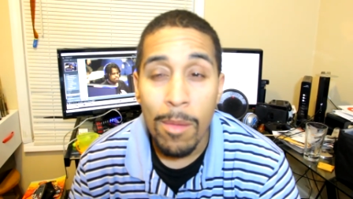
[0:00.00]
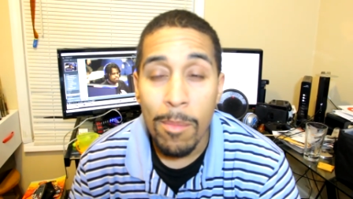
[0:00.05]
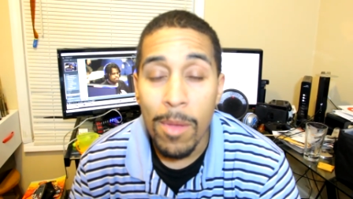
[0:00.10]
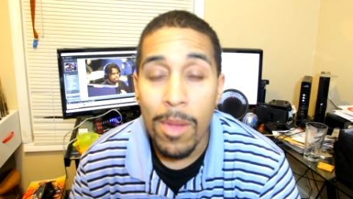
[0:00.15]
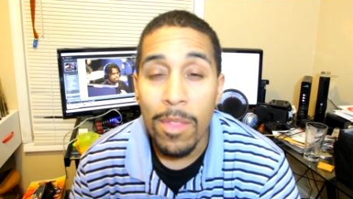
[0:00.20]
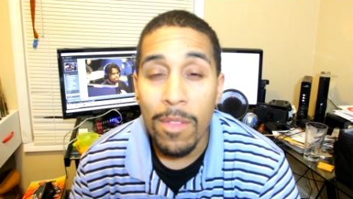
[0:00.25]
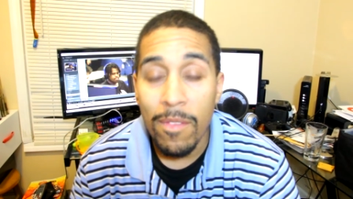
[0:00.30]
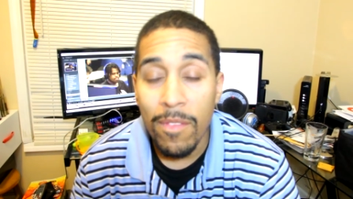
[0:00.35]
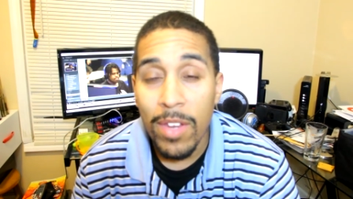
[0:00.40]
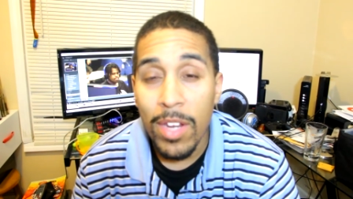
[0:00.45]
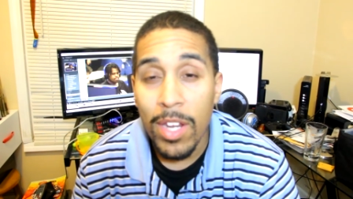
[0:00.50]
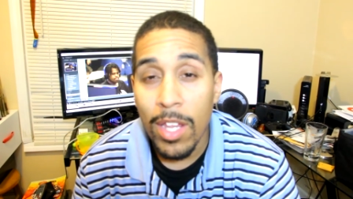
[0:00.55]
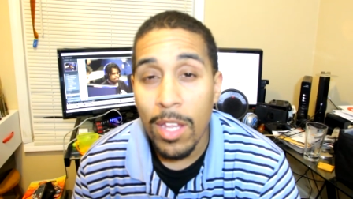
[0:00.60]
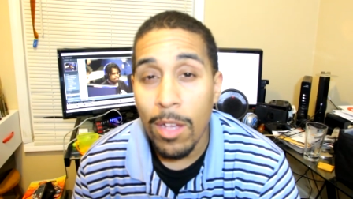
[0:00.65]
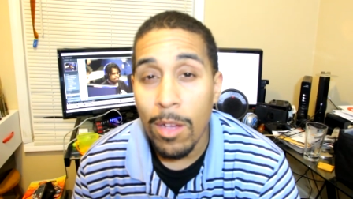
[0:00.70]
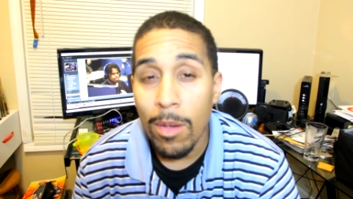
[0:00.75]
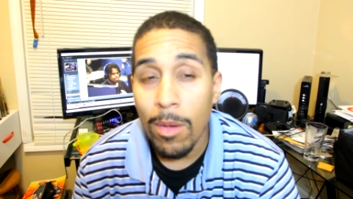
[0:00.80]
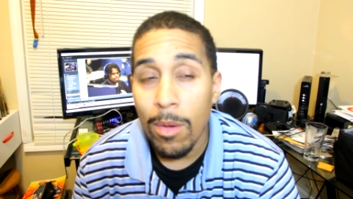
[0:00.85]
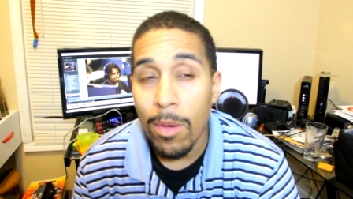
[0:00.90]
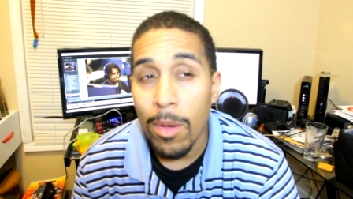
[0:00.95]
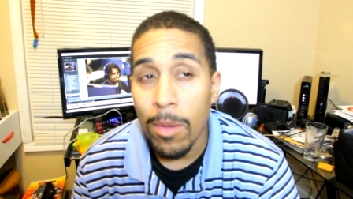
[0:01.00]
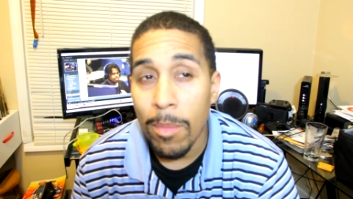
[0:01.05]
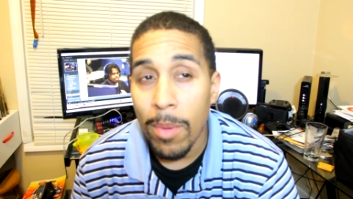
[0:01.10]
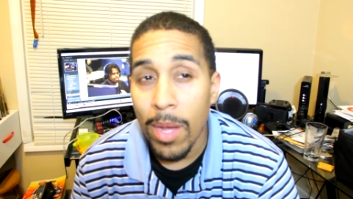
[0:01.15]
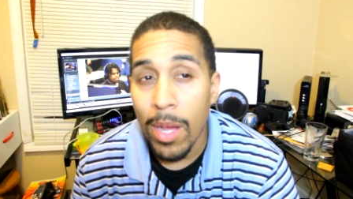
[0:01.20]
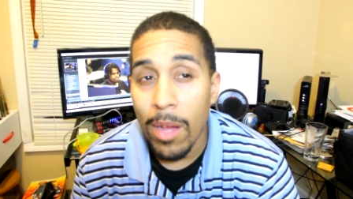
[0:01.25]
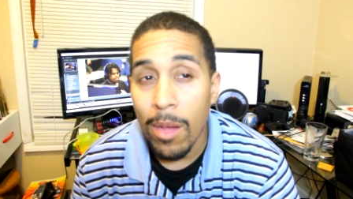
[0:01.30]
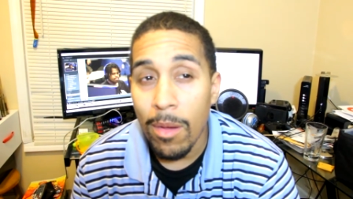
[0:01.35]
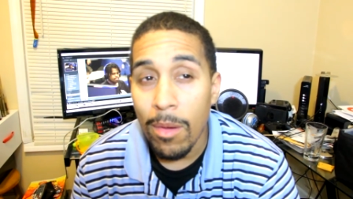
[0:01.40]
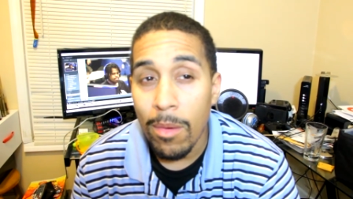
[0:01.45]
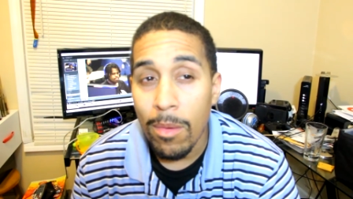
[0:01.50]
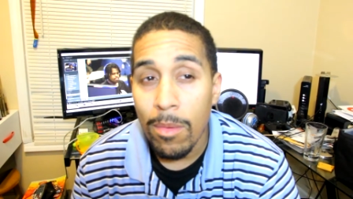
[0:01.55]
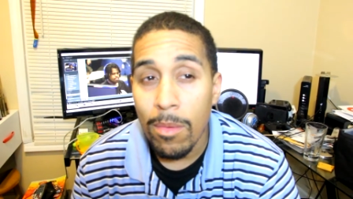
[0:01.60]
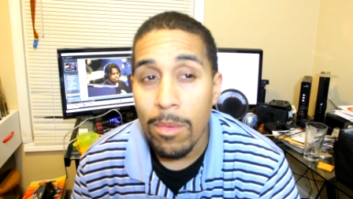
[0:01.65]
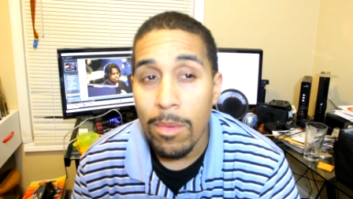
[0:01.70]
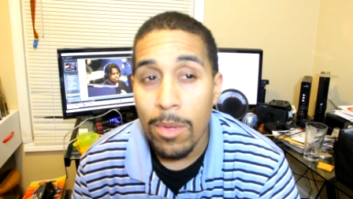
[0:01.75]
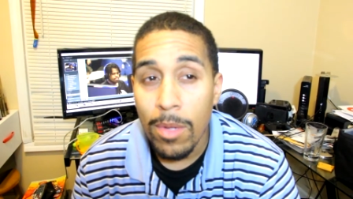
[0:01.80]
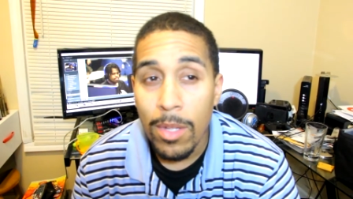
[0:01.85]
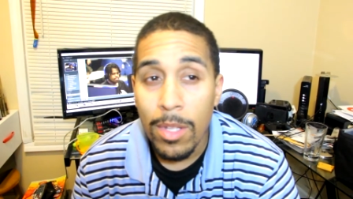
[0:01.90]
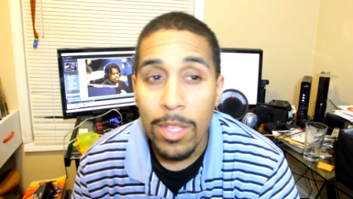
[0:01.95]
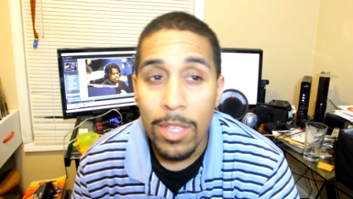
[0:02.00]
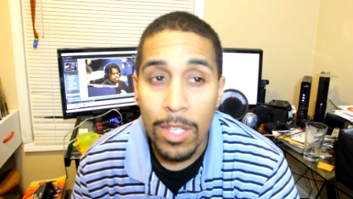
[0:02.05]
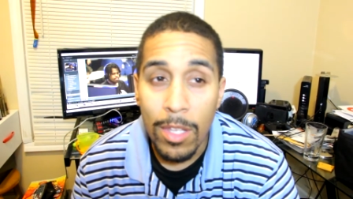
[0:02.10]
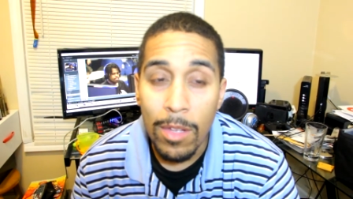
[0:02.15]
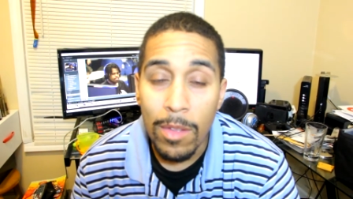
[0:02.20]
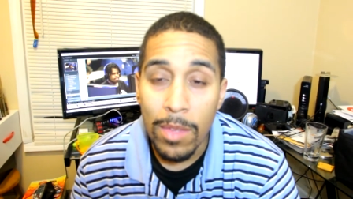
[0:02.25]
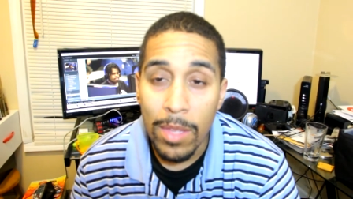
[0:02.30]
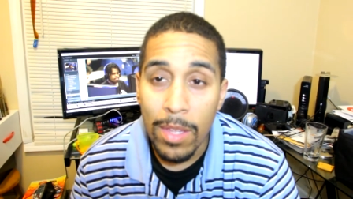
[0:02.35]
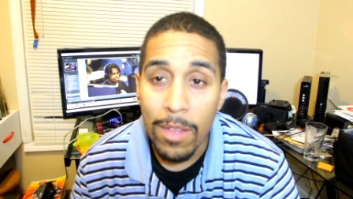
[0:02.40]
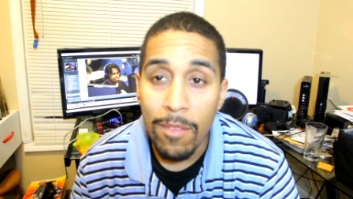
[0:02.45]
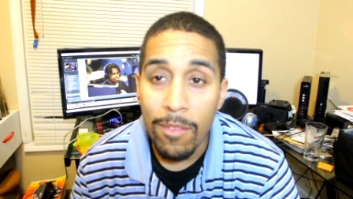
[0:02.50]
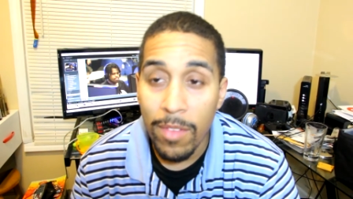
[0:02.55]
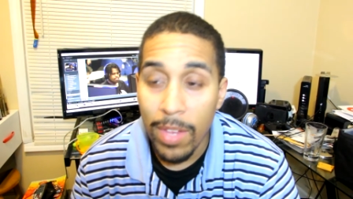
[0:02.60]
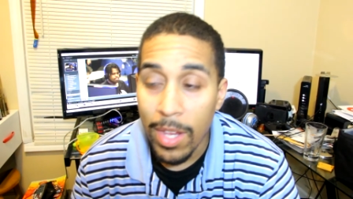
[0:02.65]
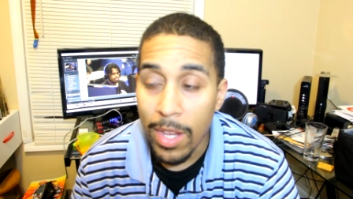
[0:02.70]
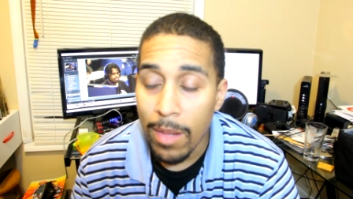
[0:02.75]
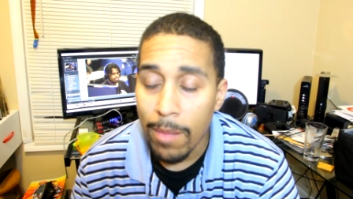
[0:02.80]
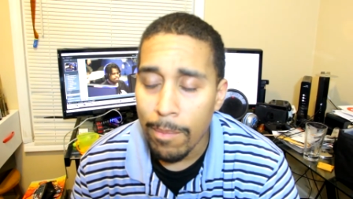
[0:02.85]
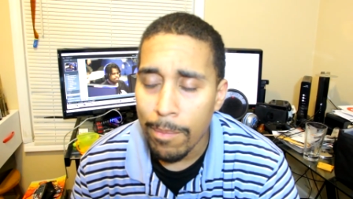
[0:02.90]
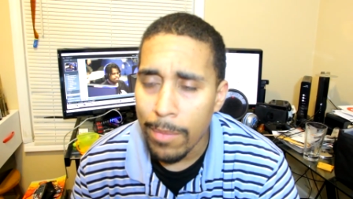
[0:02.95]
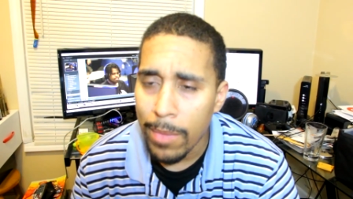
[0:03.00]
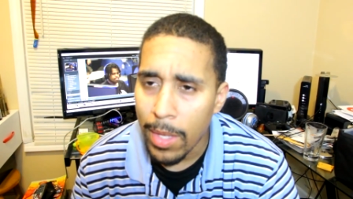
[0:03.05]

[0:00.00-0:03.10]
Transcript: my other video about, you know, the event.